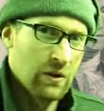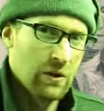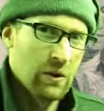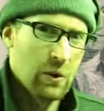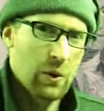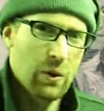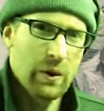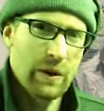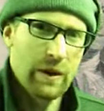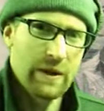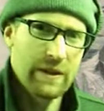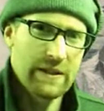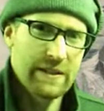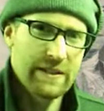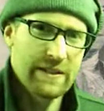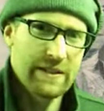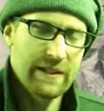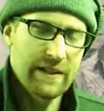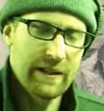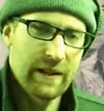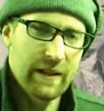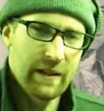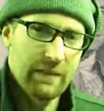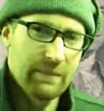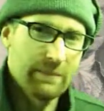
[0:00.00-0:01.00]
corn
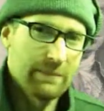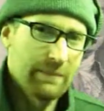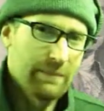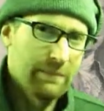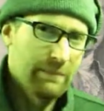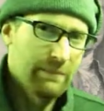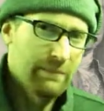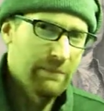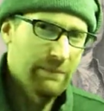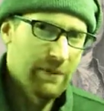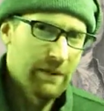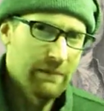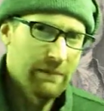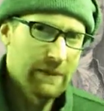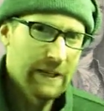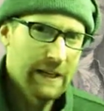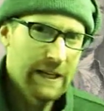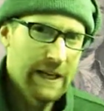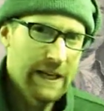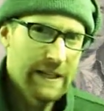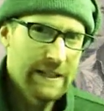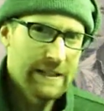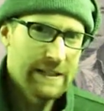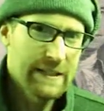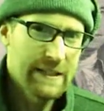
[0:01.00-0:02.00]
syrup from the
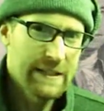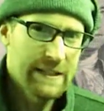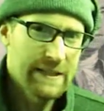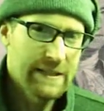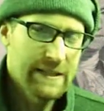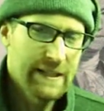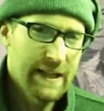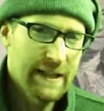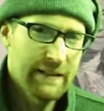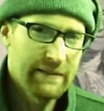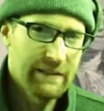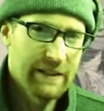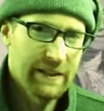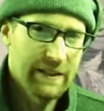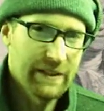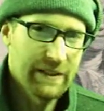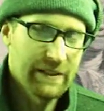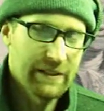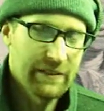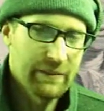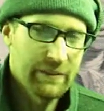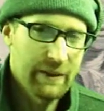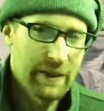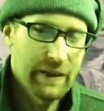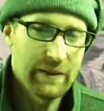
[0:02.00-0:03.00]

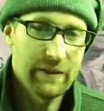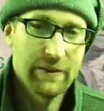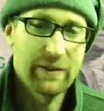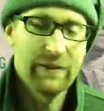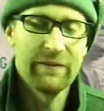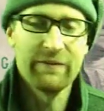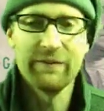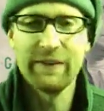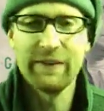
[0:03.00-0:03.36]
1970s, well, it was